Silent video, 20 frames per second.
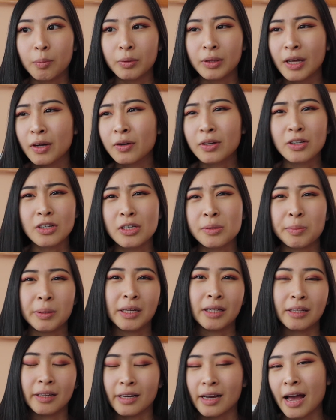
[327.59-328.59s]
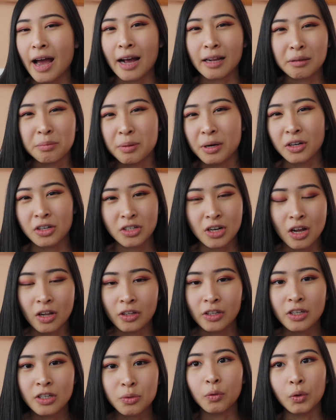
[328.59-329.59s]
without it just being like a Hack the Box
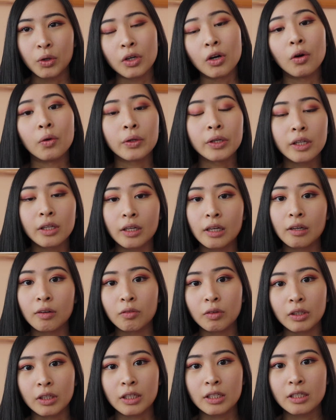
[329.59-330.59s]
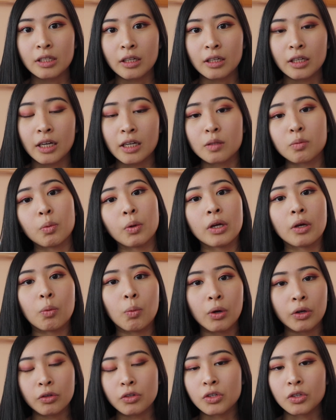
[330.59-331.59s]
challenge where you're only looking really to
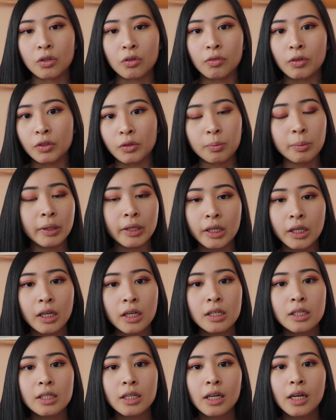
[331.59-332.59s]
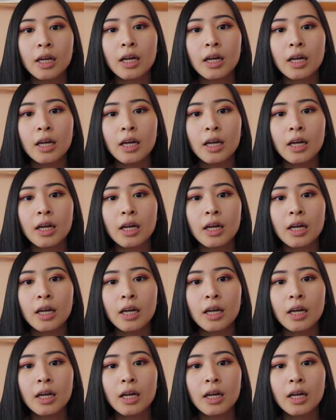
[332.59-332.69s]
exploit one or two vulnerabilities.